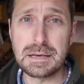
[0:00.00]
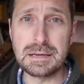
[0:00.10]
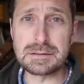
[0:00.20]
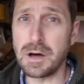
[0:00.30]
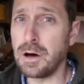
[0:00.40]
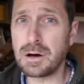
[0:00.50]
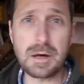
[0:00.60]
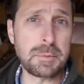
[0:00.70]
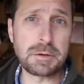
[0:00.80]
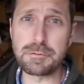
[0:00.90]
is all
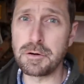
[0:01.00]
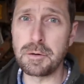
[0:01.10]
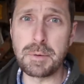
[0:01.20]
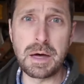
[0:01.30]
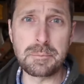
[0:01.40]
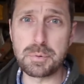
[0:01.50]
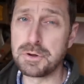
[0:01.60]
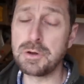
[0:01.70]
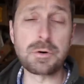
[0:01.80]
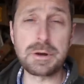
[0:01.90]
coming from
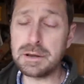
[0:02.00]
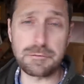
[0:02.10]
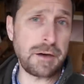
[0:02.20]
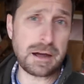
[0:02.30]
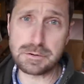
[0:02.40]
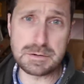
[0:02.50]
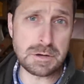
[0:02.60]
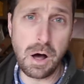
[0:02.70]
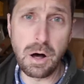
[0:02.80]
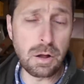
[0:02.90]
Purina
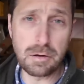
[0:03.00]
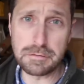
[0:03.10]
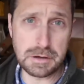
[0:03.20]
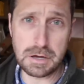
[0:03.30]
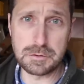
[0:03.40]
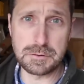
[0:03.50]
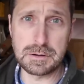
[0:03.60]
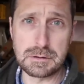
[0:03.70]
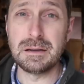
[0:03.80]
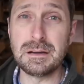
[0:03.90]
factories all over the country.
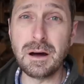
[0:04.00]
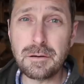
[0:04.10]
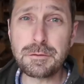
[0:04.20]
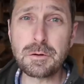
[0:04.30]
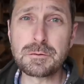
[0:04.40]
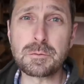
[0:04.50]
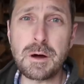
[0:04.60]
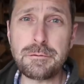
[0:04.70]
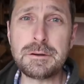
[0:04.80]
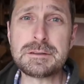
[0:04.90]
And of those
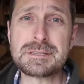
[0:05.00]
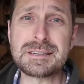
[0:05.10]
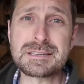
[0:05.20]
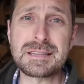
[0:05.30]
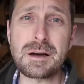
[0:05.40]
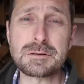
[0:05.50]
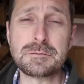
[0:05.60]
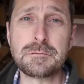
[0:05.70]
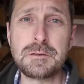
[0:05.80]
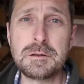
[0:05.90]
roughly
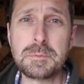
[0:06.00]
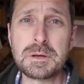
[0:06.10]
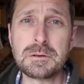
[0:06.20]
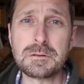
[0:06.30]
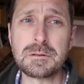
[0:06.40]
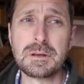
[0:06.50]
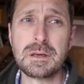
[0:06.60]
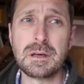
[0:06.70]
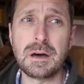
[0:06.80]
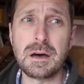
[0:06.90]
6,000 feed mills,
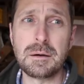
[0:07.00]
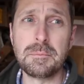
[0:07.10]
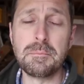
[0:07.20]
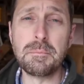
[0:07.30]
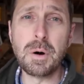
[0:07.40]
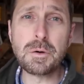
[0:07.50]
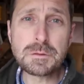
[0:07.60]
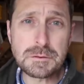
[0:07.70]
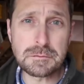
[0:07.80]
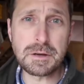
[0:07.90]
uh,
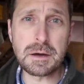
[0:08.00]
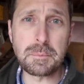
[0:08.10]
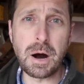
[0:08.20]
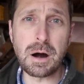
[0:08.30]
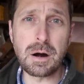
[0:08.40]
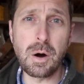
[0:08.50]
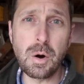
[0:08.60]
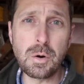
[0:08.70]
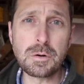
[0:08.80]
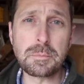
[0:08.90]
most of them are
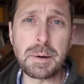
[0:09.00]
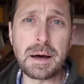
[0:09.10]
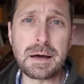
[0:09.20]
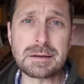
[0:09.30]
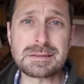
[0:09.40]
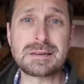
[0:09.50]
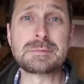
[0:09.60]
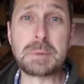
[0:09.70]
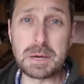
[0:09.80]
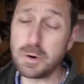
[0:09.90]
owned by
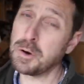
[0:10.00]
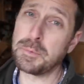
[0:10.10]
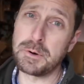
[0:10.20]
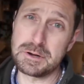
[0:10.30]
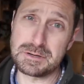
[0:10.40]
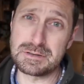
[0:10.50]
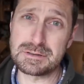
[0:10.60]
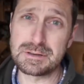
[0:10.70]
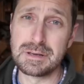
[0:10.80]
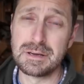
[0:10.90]
six big
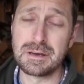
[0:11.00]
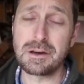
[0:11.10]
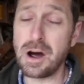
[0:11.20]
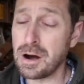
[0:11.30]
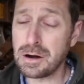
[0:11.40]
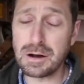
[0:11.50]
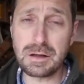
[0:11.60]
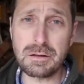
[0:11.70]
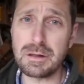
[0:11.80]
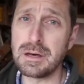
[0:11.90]
corporations,
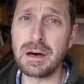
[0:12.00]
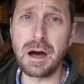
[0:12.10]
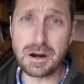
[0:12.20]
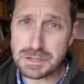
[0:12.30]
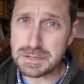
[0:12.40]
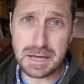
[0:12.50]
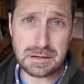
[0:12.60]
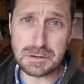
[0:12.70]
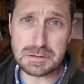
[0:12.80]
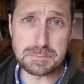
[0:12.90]
Cargill, Archer
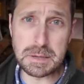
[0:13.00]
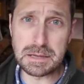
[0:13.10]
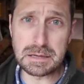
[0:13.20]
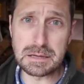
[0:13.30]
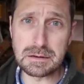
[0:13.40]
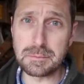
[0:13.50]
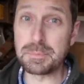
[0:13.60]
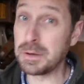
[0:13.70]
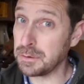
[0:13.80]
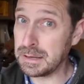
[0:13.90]
Daniels Midland,
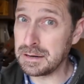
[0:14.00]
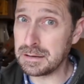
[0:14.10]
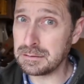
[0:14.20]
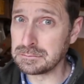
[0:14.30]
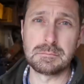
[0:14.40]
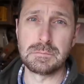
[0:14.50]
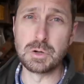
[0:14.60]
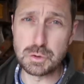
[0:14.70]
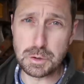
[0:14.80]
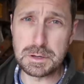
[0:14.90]
Purina,
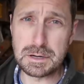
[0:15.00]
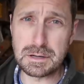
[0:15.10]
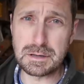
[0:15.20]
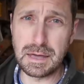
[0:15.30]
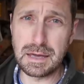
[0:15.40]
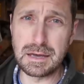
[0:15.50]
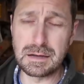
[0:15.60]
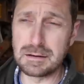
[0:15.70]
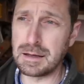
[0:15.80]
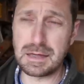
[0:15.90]
Nutrena,
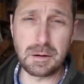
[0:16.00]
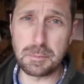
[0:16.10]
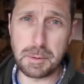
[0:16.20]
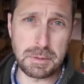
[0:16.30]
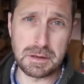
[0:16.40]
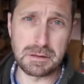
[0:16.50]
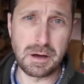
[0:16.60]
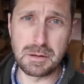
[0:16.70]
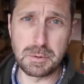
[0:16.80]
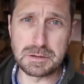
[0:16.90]
and I can't remember the
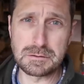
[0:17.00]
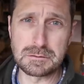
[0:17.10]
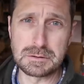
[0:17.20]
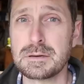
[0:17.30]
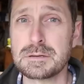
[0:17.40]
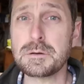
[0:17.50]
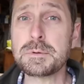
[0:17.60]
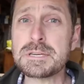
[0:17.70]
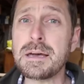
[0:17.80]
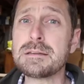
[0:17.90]
other ones. So
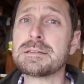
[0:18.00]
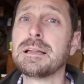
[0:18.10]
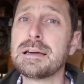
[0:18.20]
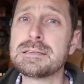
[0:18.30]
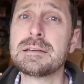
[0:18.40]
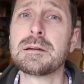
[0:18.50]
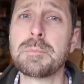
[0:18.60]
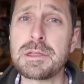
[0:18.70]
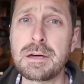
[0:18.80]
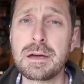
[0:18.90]
besides lysine and
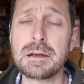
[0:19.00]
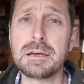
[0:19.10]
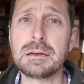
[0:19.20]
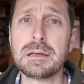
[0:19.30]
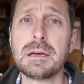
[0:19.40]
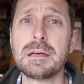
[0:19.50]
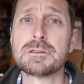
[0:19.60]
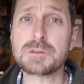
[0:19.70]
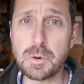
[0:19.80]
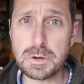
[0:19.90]
methionine,
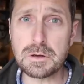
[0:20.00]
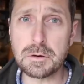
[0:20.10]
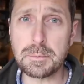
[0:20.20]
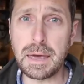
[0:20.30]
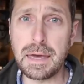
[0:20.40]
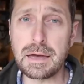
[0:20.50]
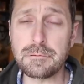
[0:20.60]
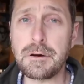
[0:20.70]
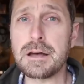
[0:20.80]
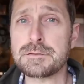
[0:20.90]
sodium
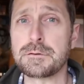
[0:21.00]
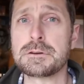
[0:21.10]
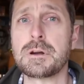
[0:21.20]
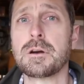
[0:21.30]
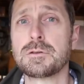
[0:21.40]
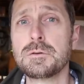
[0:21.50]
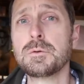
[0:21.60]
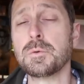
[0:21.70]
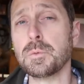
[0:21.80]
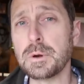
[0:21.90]
and phosphorus are
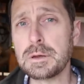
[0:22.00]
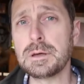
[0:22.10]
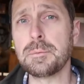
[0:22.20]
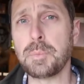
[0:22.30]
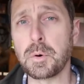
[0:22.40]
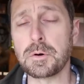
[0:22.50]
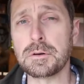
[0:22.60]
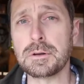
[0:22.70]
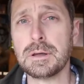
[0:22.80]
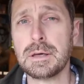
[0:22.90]
two really
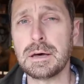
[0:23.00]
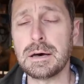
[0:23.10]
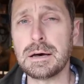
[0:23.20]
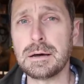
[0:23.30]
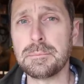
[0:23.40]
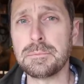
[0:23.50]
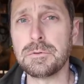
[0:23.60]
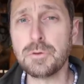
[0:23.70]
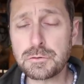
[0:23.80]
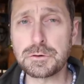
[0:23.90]
important um,
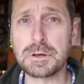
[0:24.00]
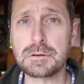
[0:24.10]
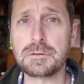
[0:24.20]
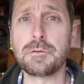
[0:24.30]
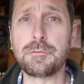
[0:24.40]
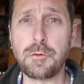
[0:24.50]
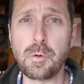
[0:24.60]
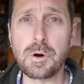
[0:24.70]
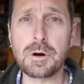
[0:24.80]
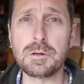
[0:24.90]
nutrients
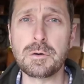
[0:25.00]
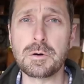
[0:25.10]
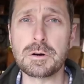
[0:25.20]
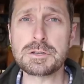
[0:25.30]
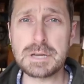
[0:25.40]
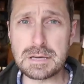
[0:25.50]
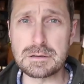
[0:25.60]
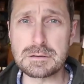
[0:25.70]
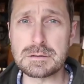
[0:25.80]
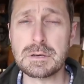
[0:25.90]
for your
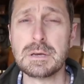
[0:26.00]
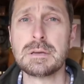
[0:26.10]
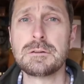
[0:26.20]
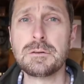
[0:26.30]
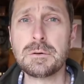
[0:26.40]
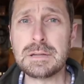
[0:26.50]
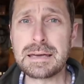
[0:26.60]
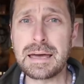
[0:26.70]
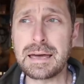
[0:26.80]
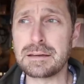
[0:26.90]
chickens to
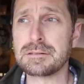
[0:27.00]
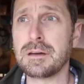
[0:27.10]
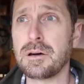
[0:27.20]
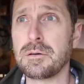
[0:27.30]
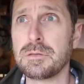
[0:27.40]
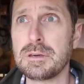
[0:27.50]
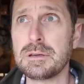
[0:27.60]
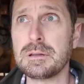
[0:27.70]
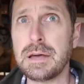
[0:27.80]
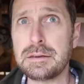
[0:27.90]
lay eggs. Now
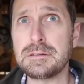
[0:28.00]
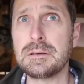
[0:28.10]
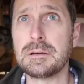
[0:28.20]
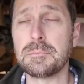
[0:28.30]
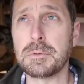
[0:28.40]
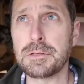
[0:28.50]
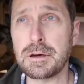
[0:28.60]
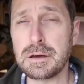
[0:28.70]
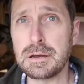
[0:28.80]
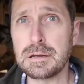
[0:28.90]
the lysine and
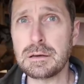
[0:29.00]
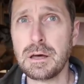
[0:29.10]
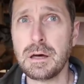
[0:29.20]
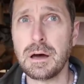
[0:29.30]
methionine